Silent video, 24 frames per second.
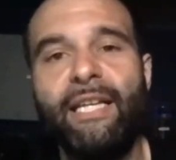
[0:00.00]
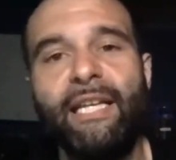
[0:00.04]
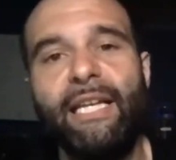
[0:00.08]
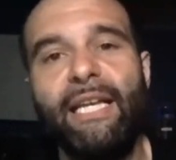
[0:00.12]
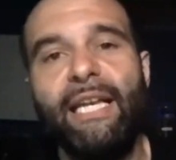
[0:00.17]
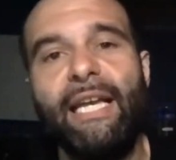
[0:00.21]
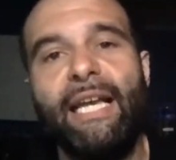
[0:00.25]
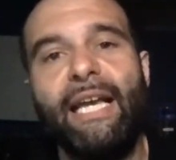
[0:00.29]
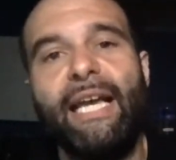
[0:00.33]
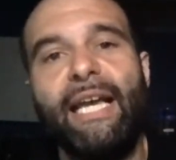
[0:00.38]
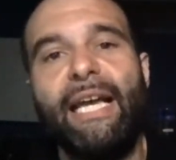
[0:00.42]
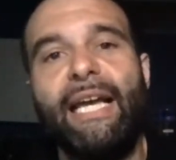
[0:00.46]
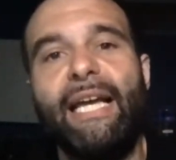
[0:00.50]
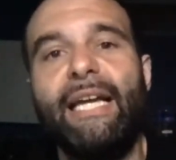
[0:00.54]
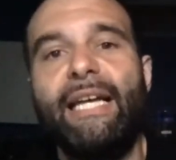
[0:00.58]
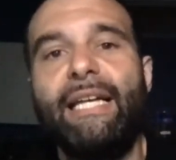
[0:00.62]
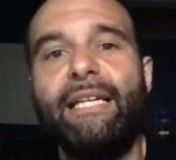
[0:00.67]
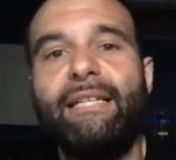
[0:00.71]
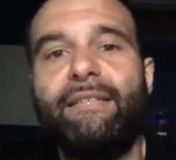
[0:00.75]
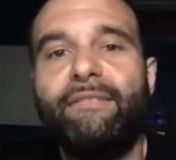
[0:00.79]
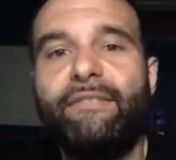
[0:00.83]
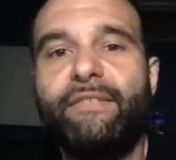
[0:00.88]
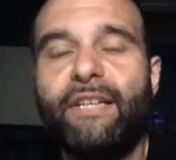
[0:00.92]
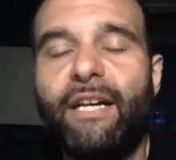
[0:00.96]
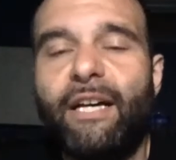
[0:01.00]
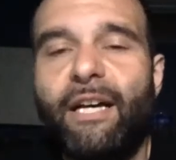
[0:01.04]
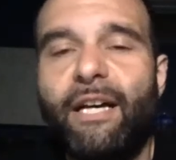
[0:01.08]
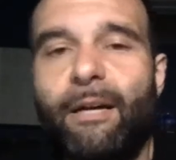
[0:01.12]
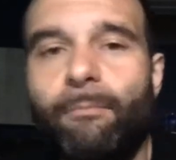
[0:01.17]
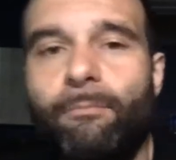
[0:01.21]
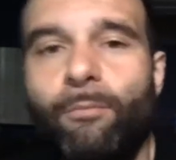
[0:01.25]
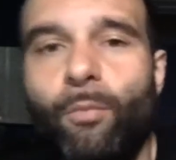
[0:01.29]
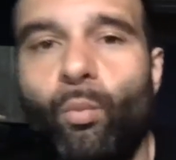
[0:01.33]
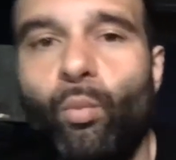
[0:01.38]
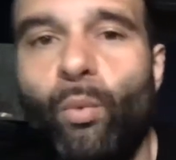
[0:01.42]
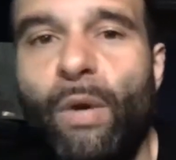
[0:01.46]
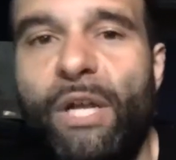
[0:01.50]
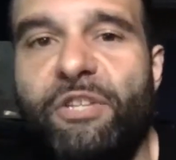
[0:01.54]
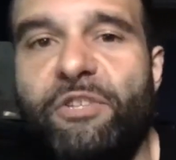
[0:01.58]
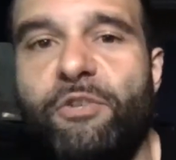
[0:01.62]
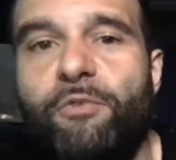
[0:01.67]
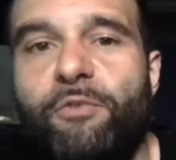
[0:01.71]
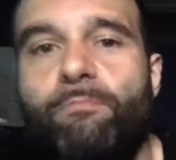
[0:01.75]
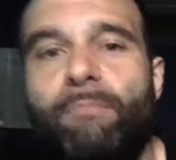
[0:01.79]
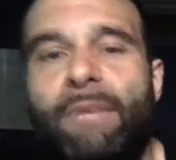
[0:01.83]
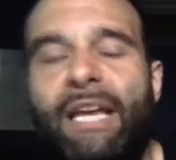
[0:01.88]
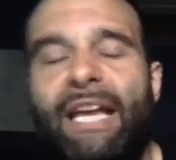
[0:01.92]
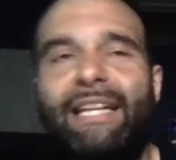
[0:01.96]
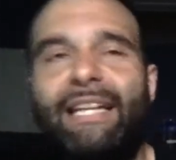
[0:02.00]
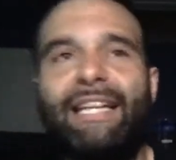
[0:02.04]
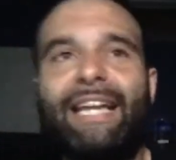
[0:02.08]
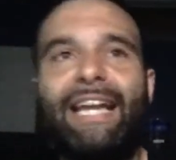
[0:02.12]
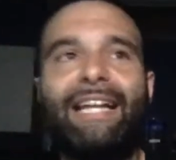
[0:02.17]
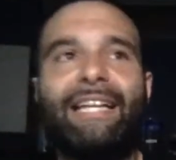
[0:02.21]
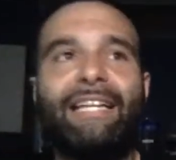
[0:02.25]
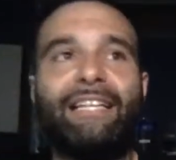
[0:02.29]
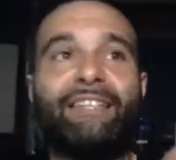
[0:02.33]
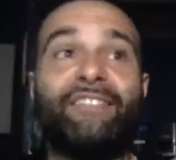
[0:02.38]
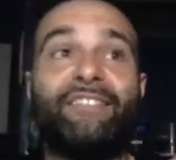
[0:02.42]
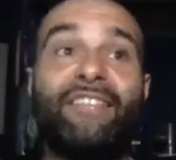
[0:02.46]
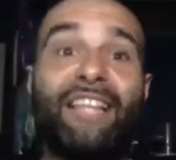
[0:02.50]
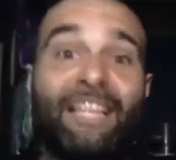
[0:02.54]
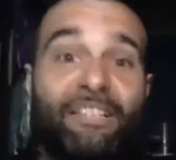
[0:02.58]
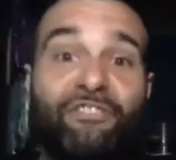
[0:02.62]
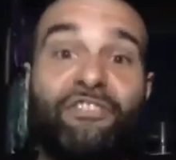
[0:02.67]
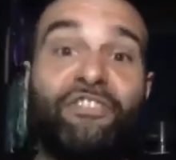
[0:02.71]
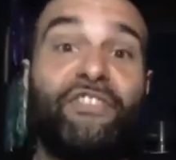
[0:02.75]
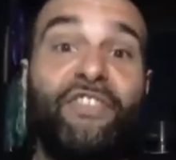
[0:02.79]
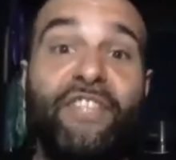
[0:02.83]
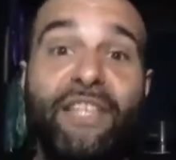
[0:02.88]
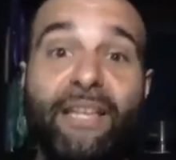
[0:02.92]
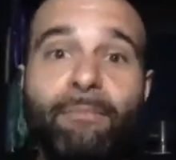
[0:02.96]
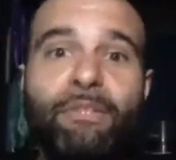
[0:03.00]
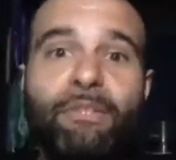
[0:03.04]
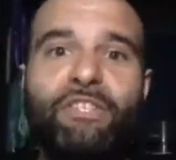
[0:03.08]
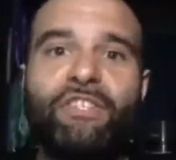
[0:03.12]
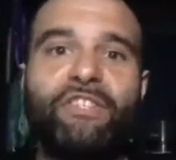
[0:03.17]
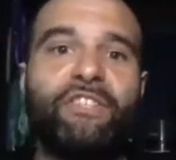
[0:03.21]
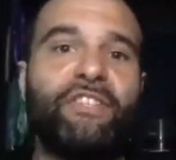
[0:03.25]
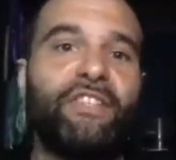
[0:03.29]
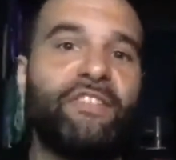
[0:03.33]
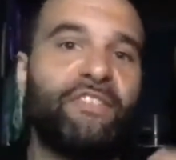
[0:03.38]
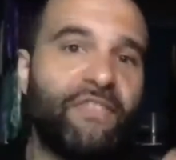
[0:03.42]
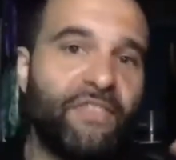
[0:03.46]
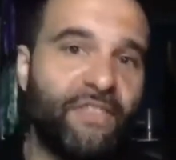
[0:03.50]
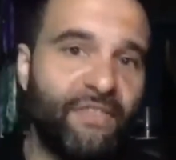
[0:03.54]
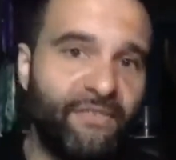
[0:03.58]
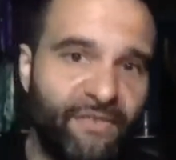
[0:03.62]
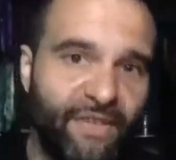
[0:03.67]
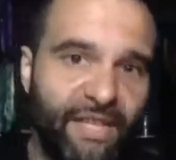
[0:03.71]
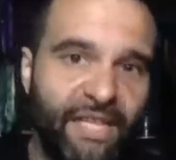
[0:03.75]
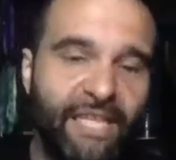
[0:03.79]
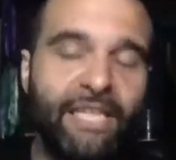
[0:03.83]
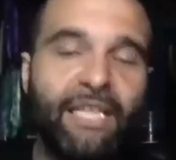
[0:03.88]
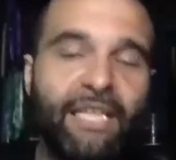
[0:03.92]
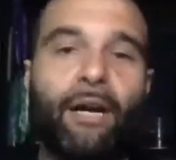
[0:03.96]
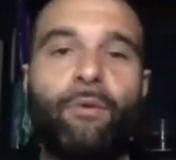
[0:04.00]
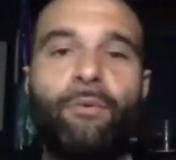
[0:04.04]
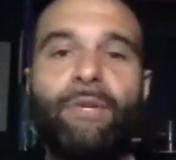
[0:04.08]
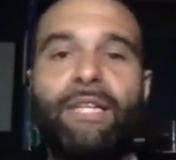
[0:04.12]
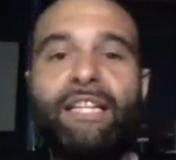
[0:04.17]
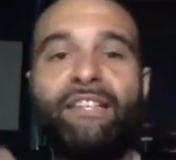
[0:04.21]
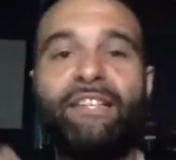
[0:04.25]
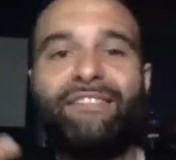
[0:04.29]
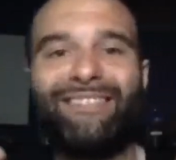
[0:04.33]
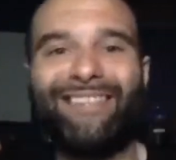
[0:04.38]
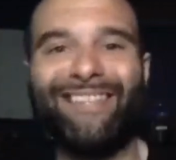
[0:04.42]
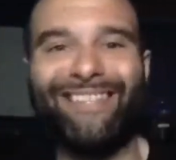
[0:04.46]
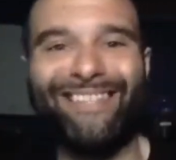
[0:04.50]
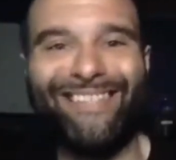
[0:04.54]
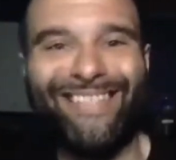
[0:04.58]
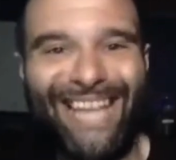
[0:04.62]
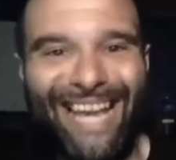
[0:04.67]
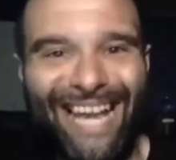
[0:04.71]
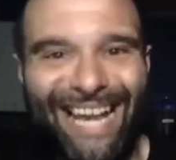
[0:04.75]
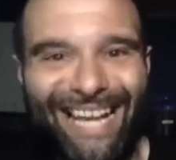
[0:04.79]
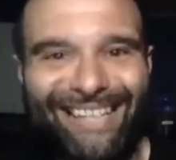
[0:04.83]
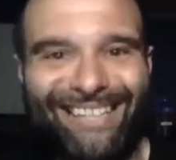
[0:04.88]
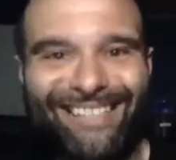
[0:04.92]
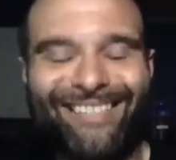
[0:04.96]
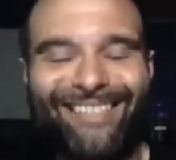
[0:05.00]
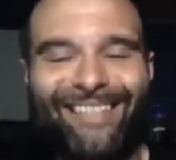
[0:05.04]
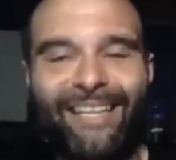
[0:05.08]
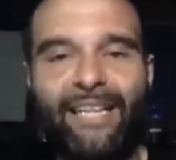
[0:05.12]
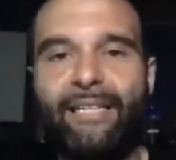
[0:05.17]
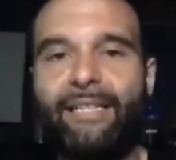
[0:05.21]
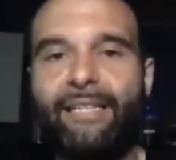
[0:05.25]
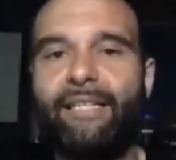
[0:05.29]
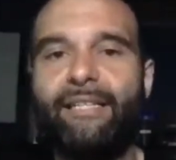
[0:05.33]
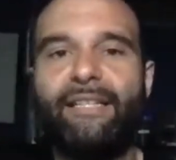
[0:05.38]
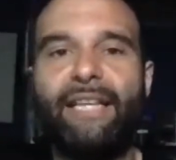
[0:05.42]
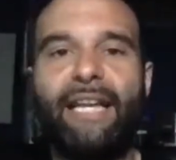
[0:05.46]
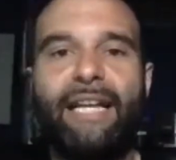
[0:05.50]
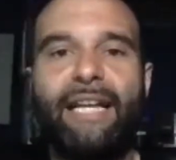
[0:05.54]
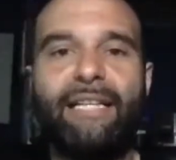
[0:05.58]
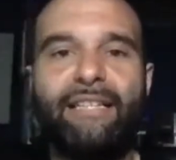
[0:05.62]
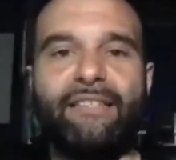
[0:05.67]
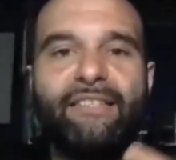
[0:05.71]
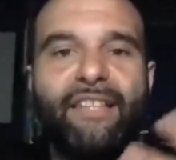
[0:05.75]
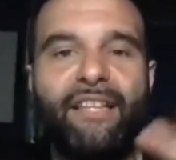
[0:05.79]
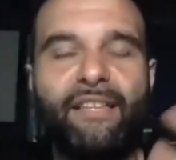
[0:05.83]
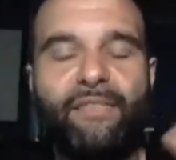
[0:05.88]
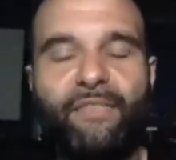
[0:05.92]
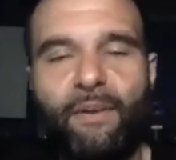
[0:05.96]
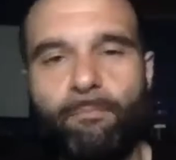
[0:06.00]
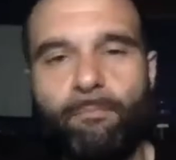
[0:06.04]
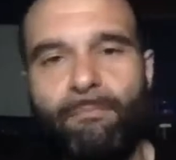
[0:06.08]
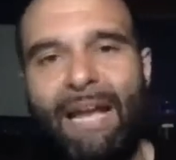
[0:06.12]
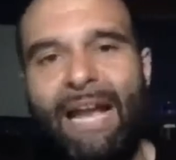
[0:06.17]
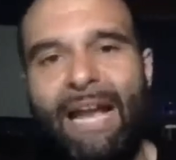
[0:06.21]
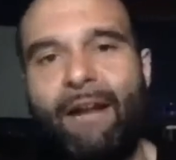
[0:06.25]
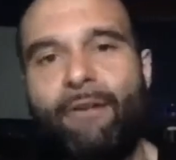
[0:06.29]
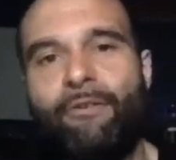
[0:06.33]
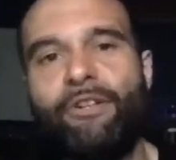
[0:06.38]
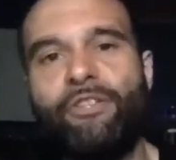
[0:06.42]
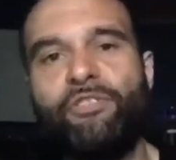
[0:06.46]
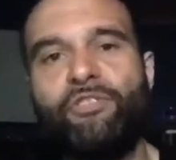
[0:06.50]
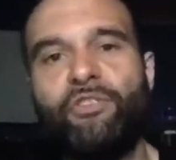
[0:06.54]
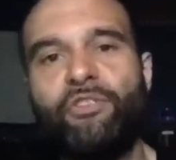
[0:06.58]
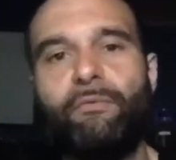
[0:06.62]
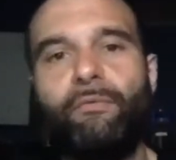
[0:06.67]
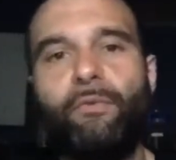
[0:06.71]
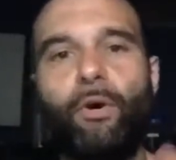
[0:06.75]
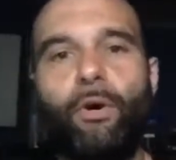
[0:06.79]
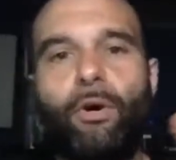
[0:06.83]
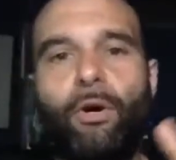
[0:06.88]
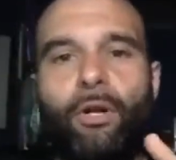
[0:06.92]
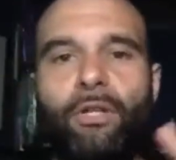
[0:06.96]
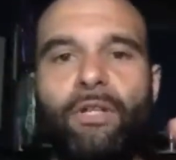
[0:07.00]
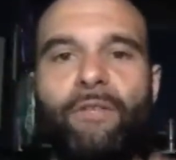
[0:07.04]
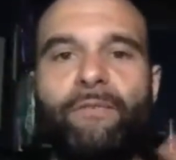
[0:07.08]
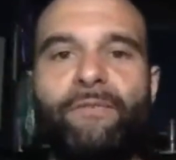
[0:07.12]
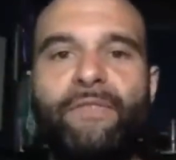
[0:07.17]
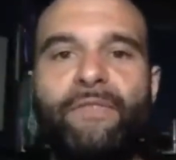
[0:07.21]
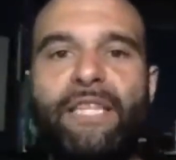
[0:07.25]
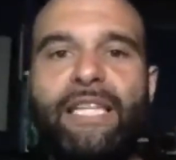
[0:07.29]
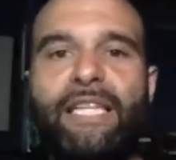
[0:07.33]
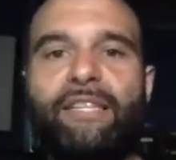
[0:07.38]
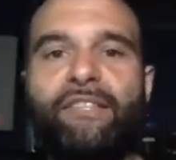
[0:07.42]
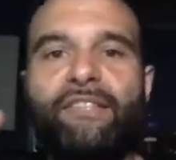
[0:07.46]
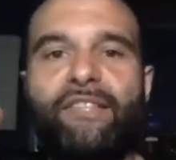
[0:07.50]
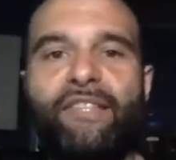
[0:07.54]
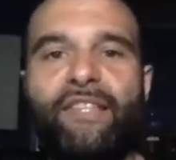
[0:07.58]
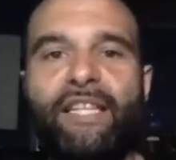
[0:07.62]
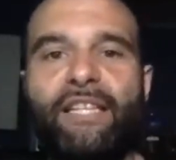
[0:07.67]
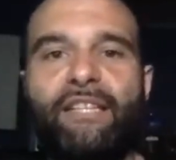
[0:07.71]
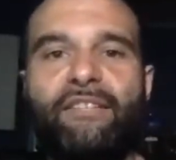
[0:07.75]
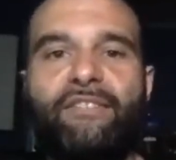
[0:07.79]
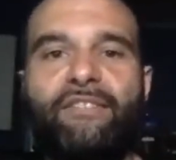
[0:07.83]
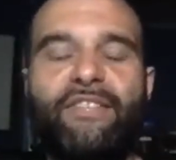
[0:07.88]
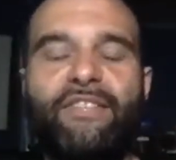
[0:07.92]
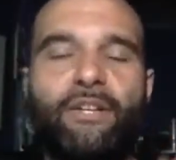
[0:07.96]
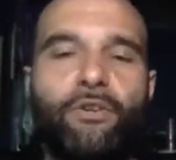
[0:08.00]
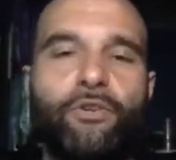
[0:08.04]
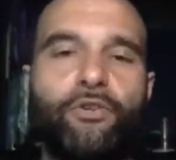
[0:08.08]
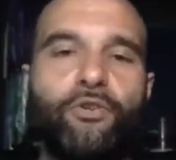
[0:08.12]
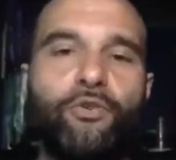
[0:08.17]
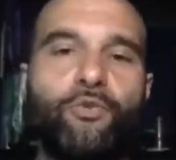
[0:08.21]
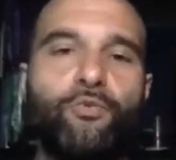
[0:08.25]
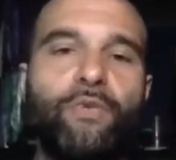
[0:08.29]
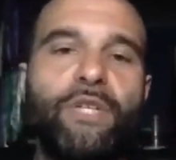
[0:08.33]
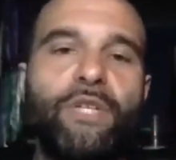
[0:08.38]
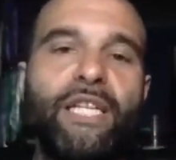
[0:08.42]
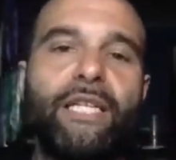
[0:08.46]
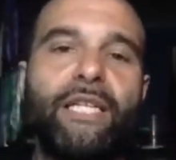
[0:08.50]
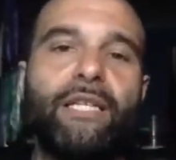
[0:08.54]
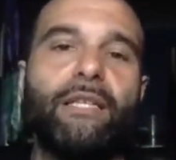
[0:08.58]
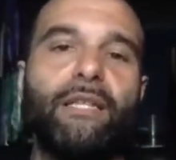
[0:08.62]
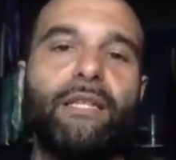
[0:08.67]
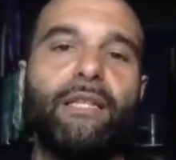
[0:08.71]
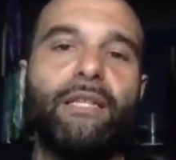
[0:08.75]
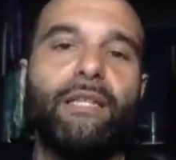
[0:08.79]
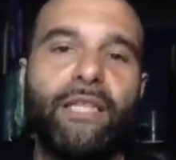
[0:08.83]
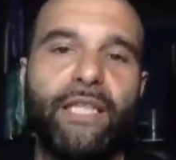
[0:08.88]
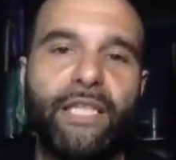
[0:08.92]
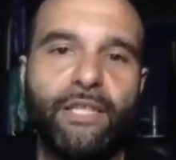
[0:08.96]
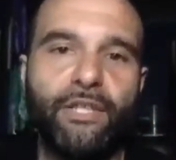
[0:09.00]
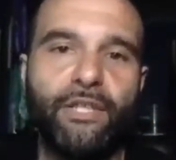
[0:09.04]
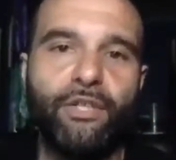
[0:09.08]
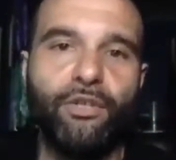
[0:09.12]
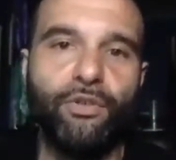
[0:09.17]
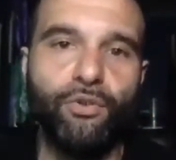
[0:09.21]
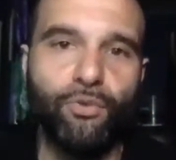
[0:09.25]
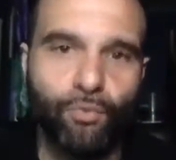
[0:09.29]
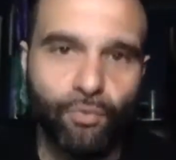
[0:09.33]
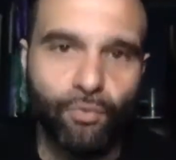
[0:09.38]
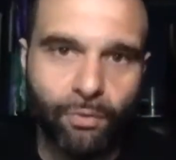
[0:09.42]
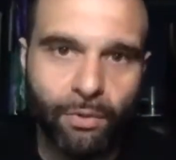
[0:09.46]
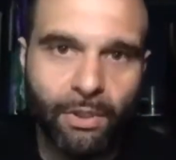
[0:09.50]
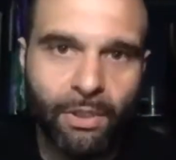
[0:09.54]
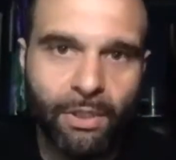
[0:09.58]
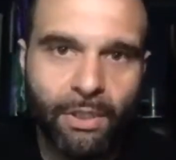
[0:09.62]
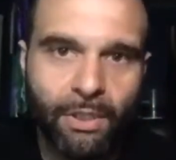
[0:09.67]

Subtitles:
And when you and it's not just the images, it's the video and it's the text and it's the marriage of all of these things that are uniquely you